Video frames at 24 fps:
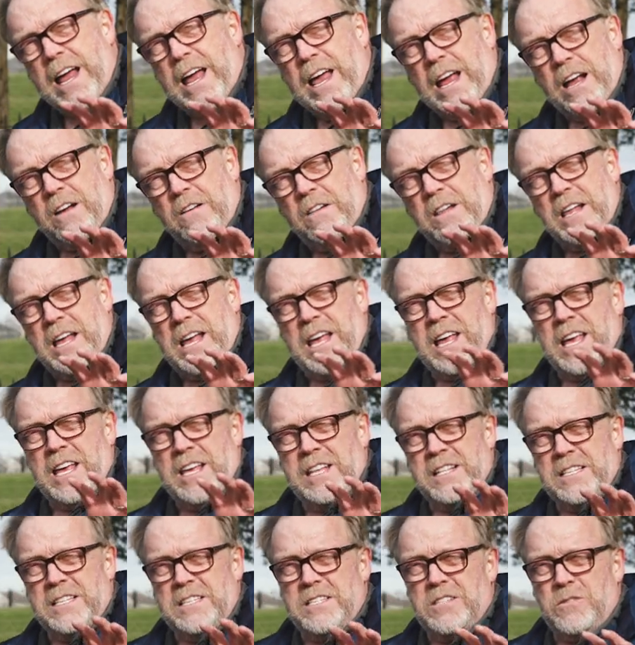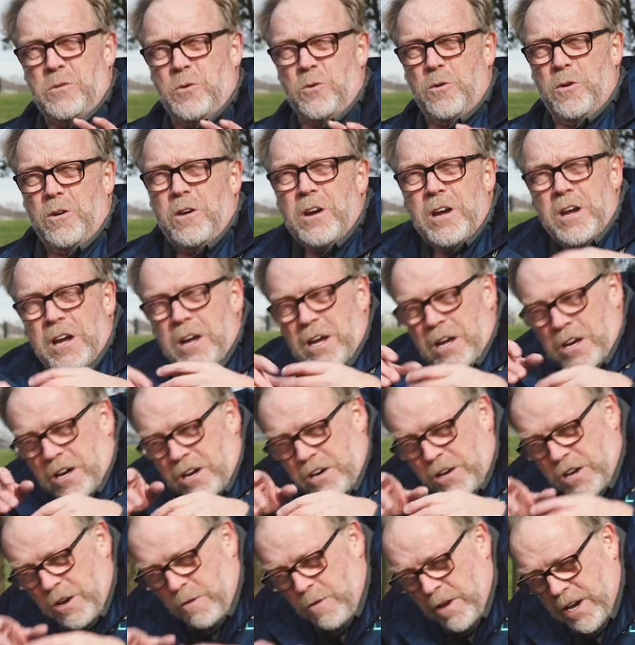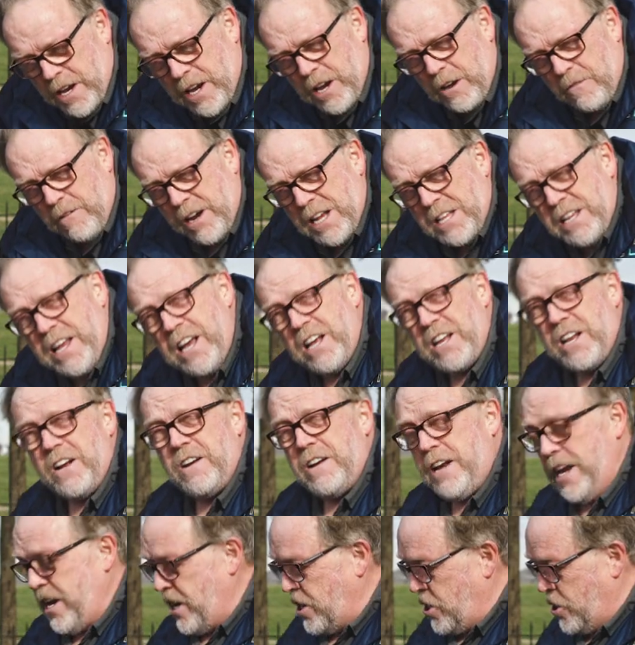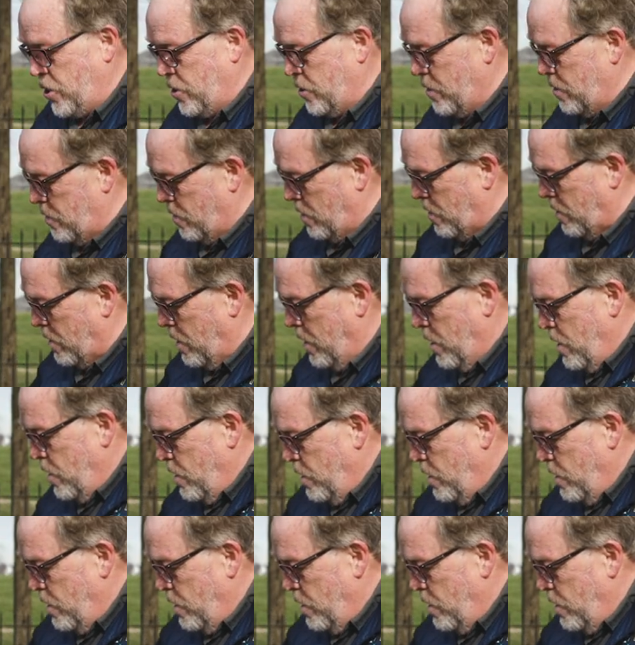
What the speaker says: angle lens, or, you know, you want to get right down there in nature, or